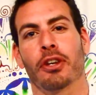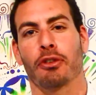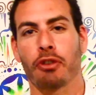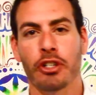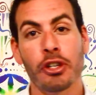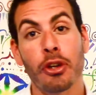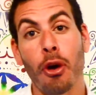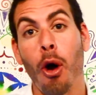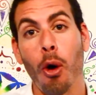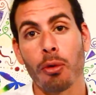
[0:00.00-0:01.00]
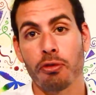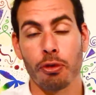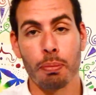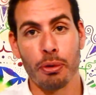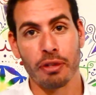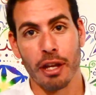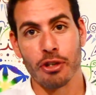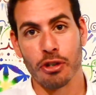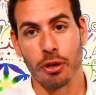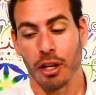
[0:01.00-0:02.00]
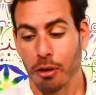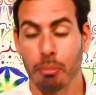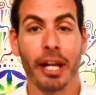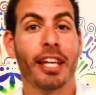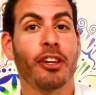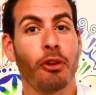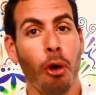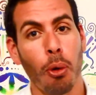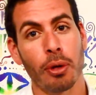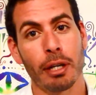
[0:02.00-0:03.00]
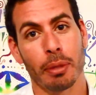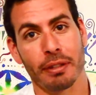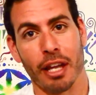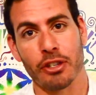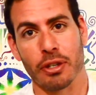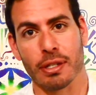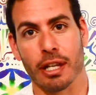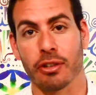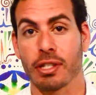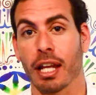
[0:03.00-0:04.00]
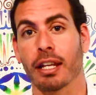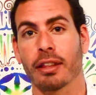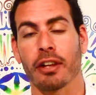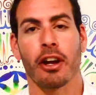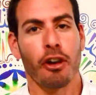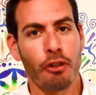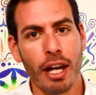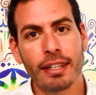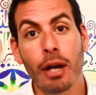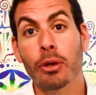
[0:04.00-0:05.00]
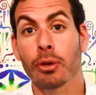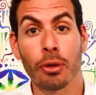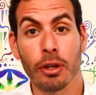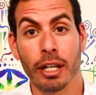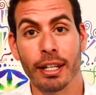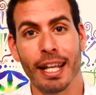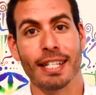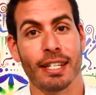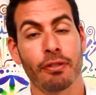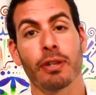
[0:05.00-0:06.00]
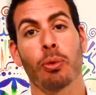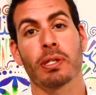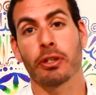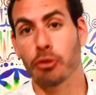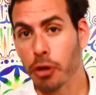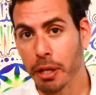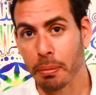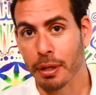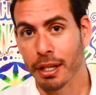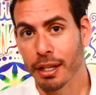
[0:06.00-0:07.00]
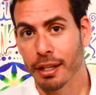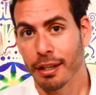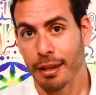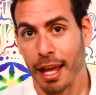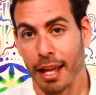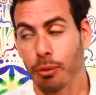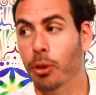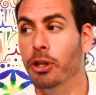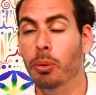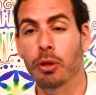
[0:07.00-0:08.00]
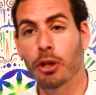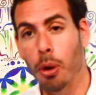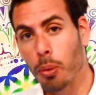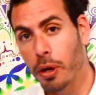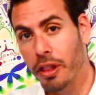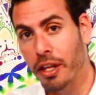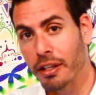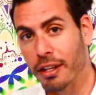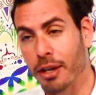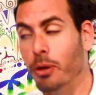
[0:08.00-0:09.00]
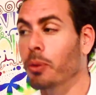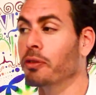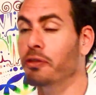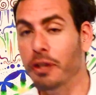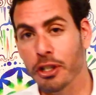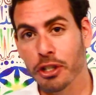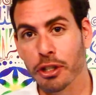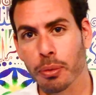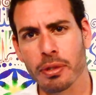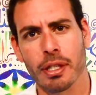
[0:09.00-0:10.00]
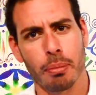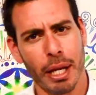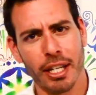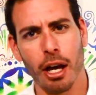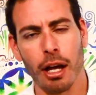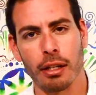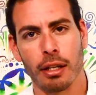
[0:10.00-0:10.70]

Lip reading: reaching your own full potential, breaking your own limitations, understanding that right now you look at it as if it was a dream, and when you will go with it and you will finish it, you will see, my God,